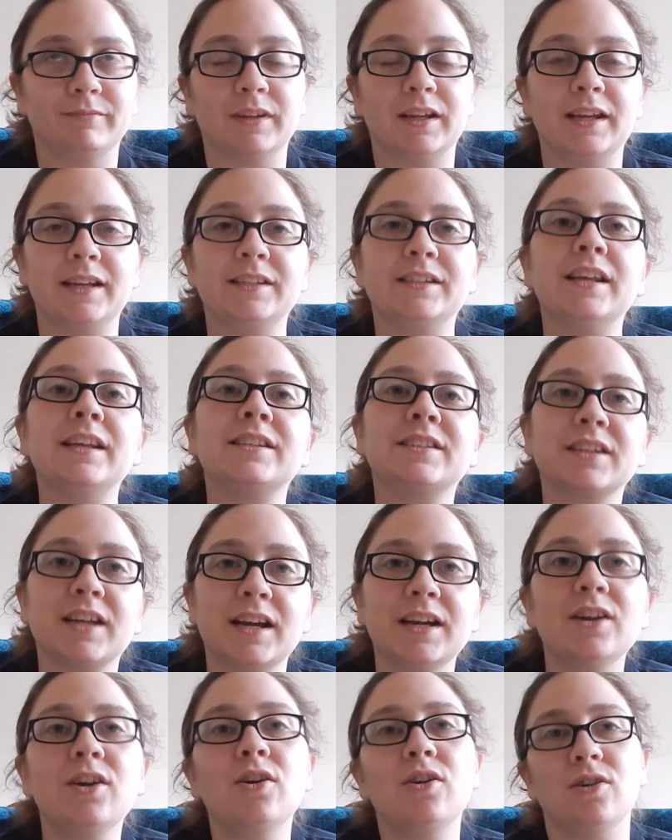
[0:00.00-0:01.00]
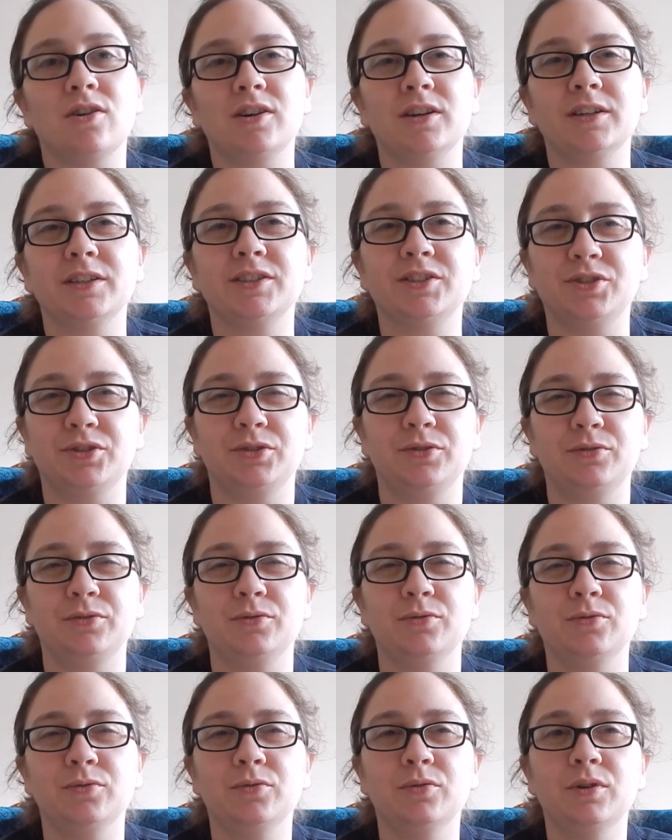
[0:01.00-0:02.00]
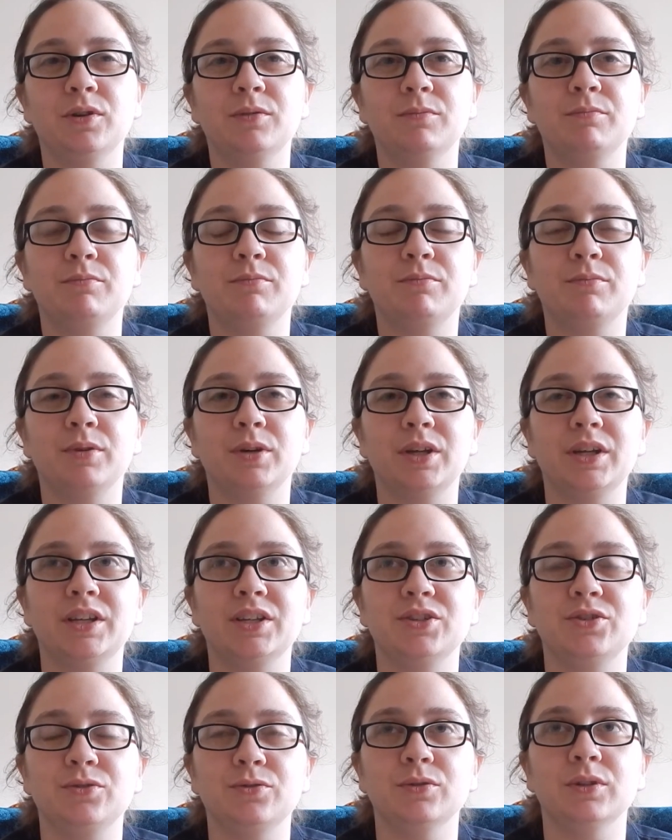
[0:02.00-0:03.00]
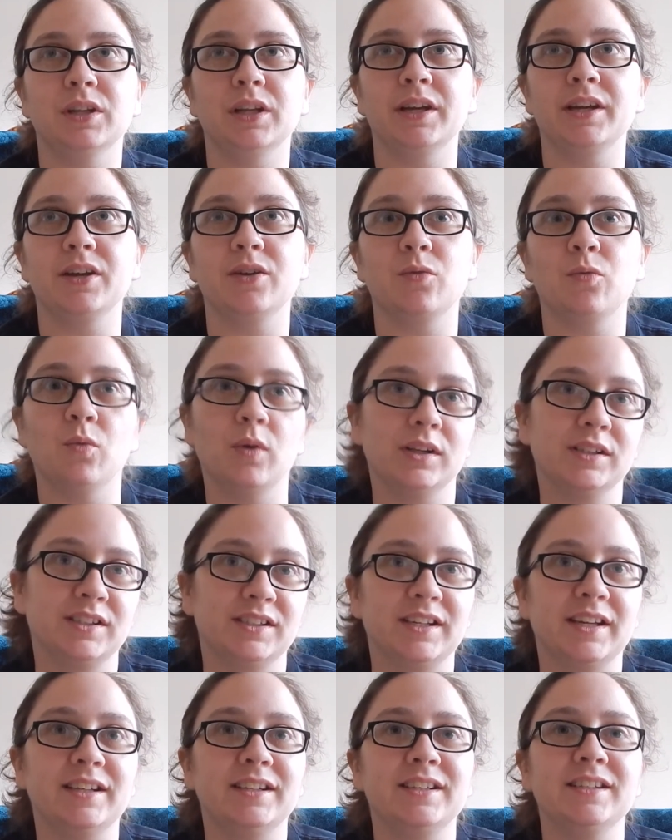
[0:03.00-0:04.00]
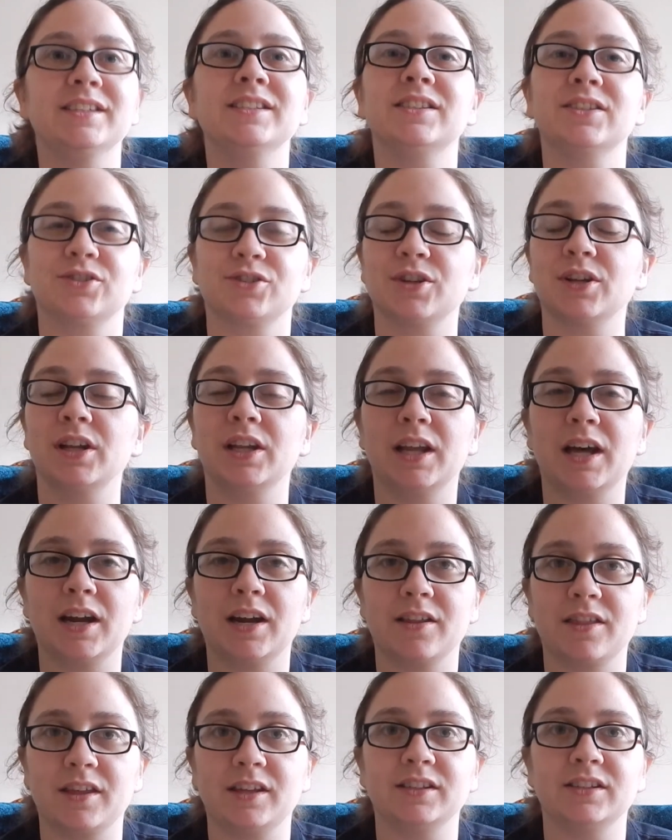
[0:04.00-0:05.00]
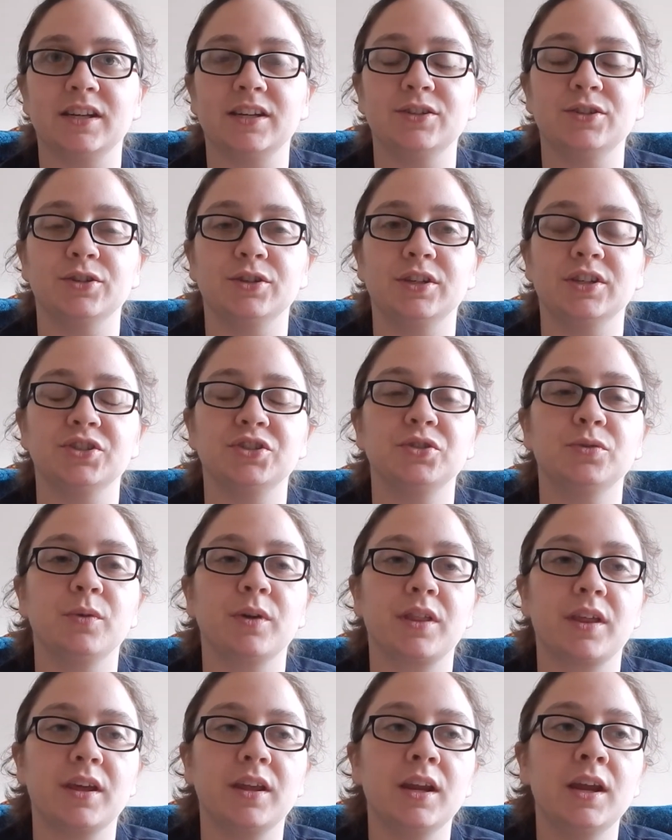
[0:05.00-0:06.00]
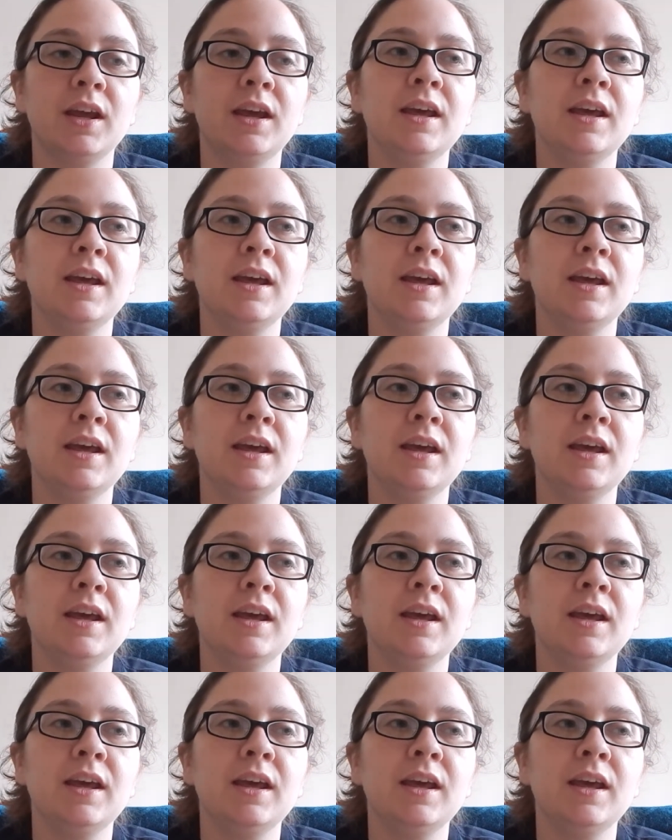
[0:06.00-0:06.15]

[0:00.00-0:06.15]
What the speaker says: It's kind of hard to put into, one sentence. There's a lot of things I took issue with it.